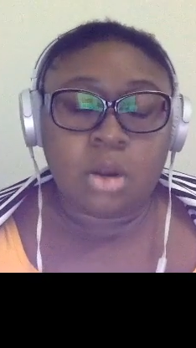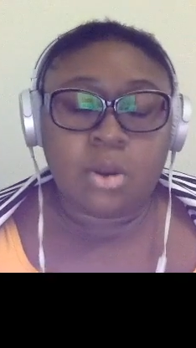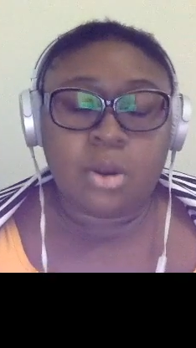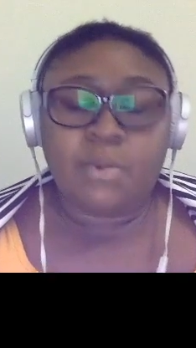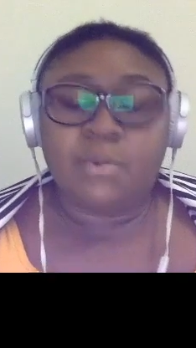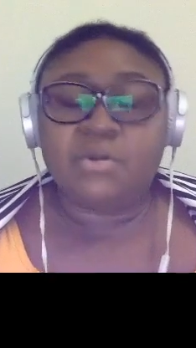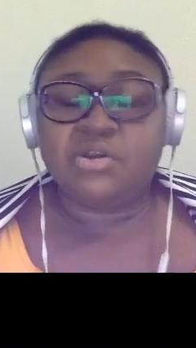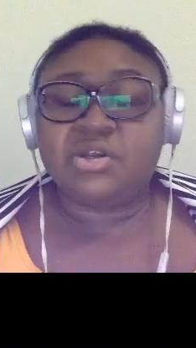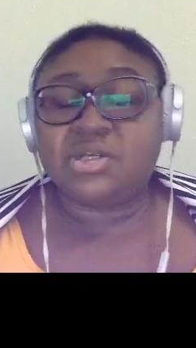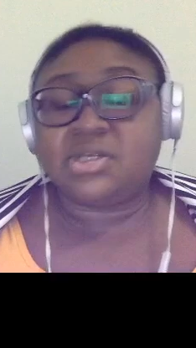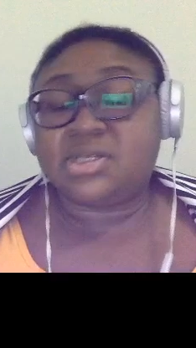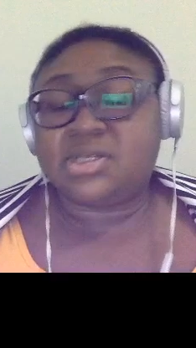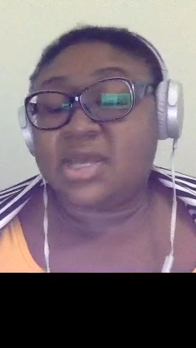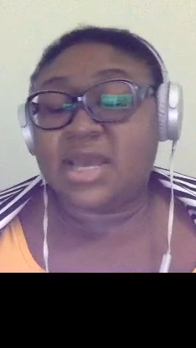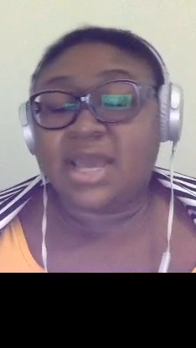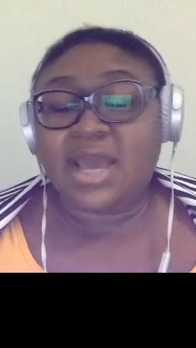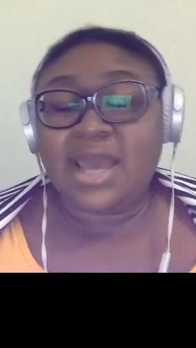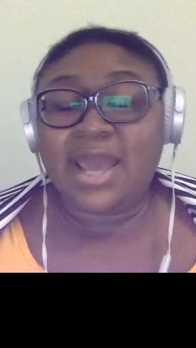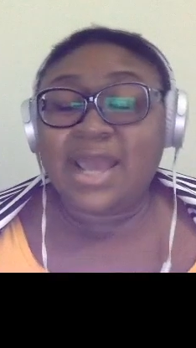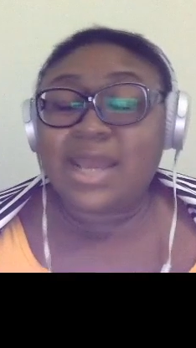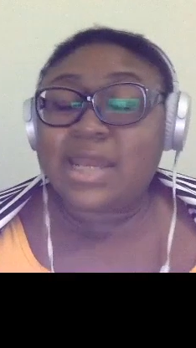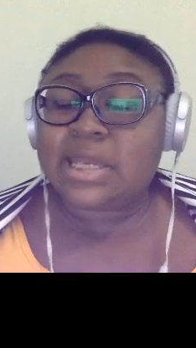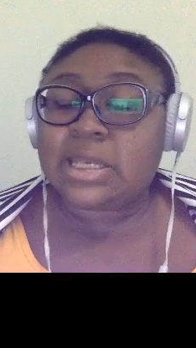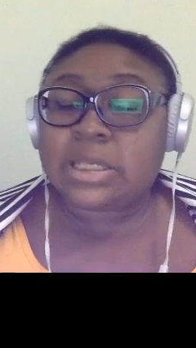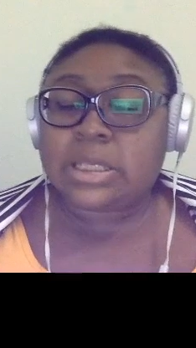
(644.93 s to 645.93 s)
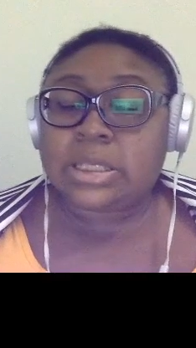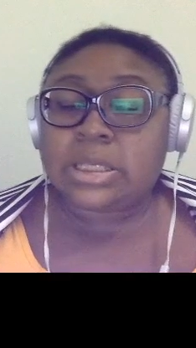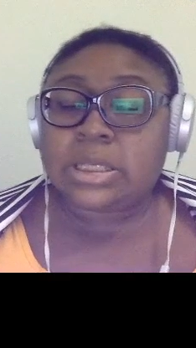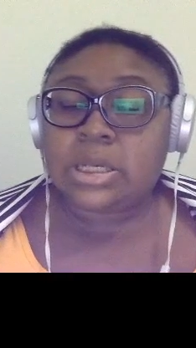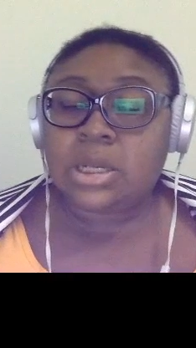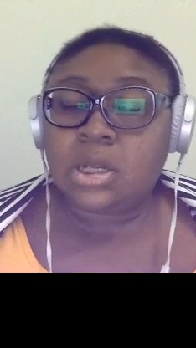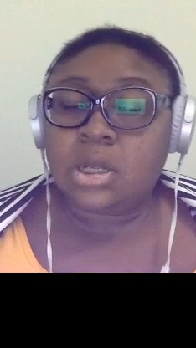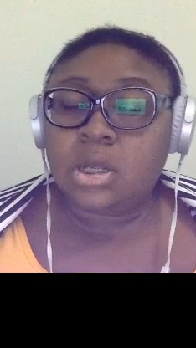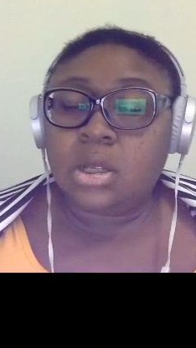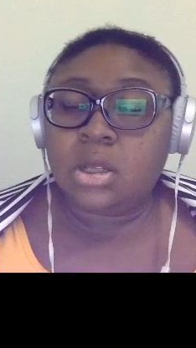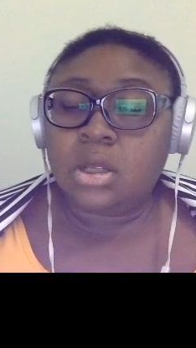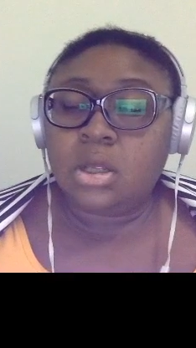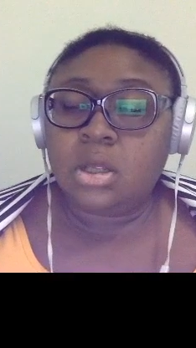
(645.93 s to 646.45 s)
We would just say in.
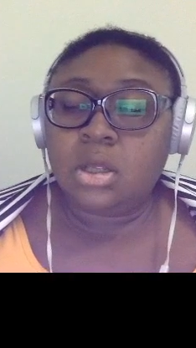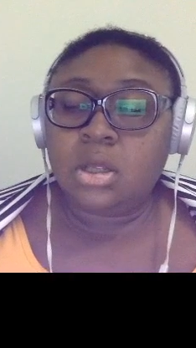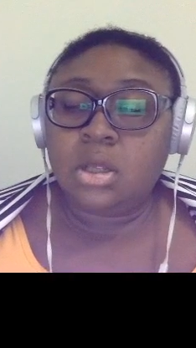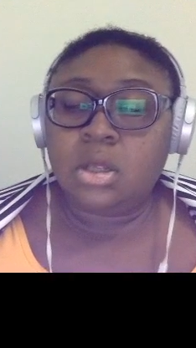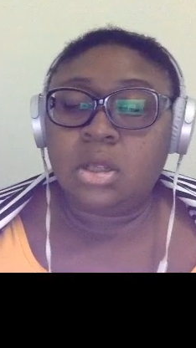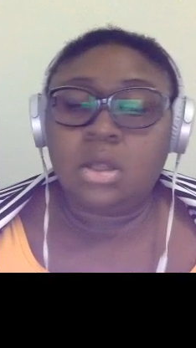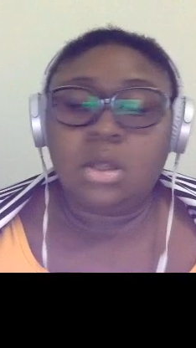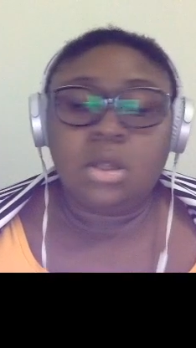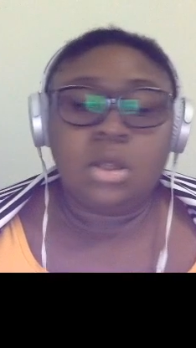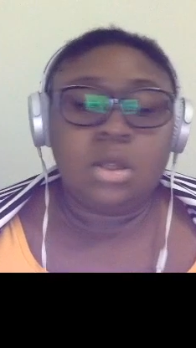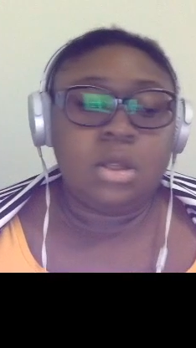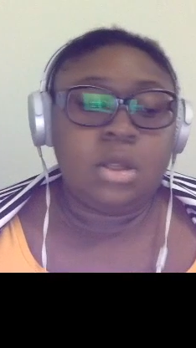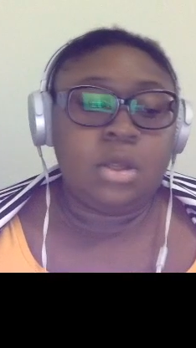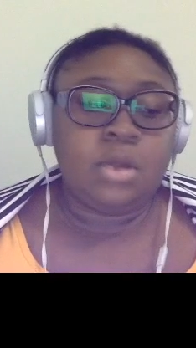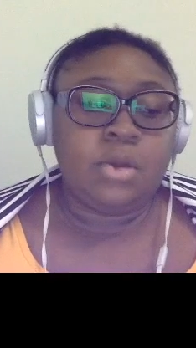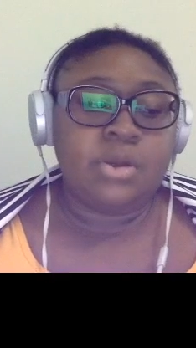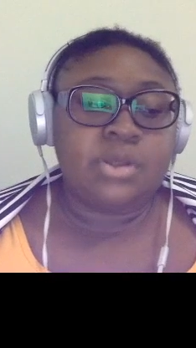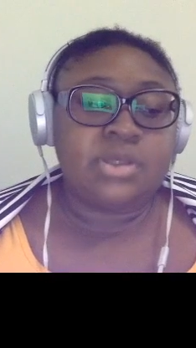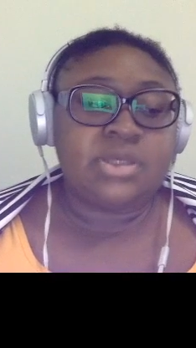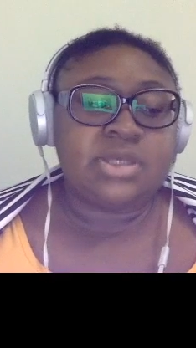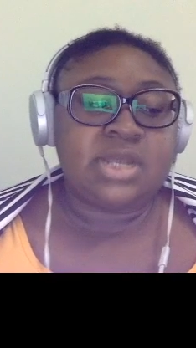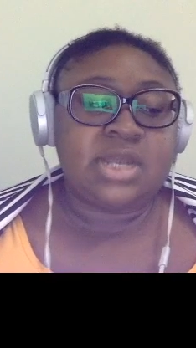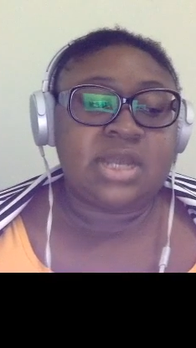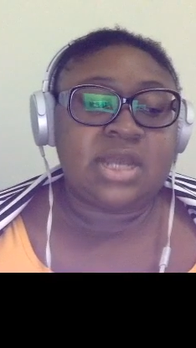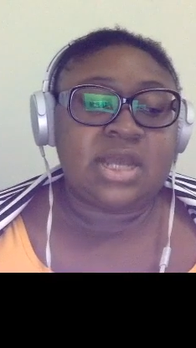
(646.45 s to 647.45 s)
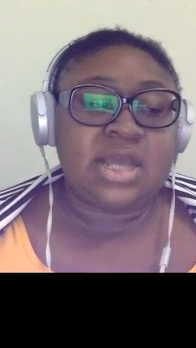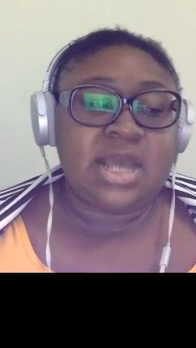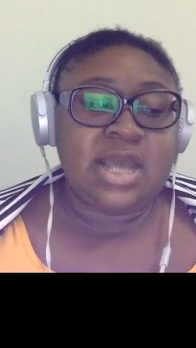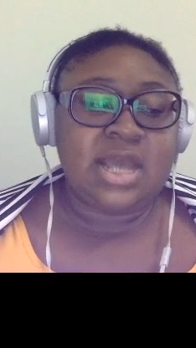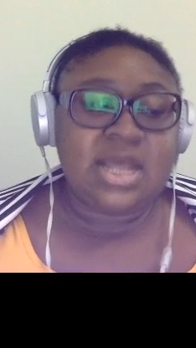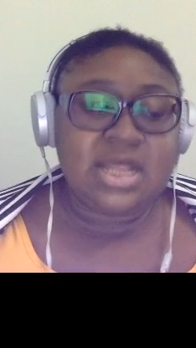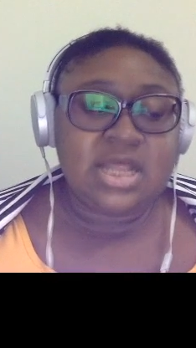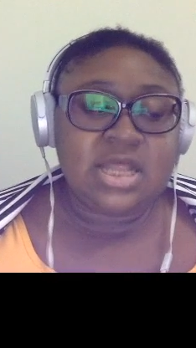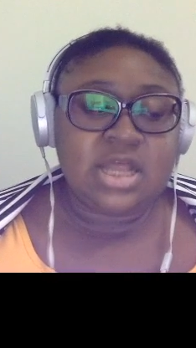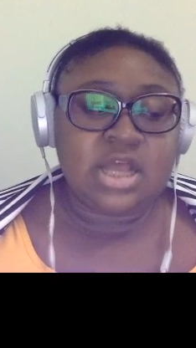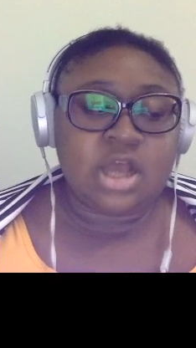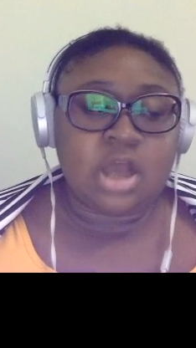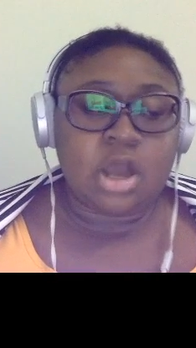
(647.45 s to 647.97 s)
You are sitting
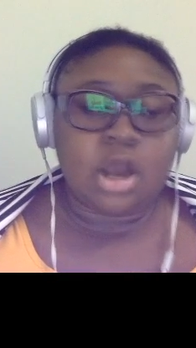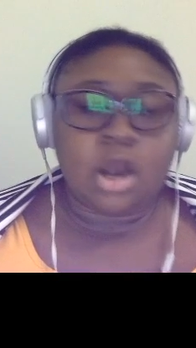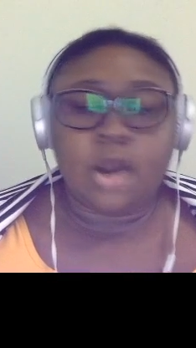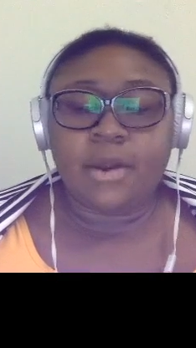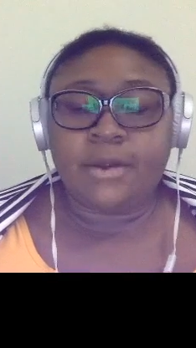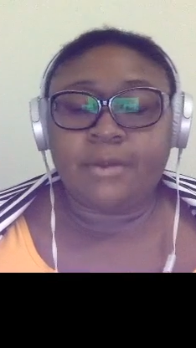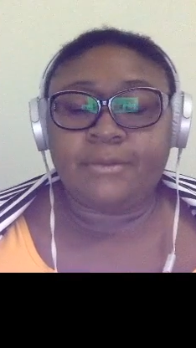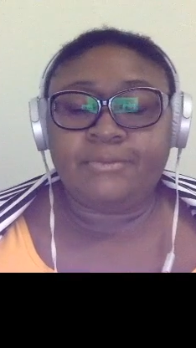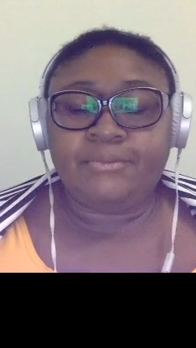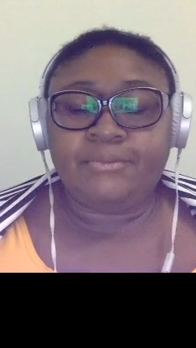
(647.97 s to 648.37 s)
in the car.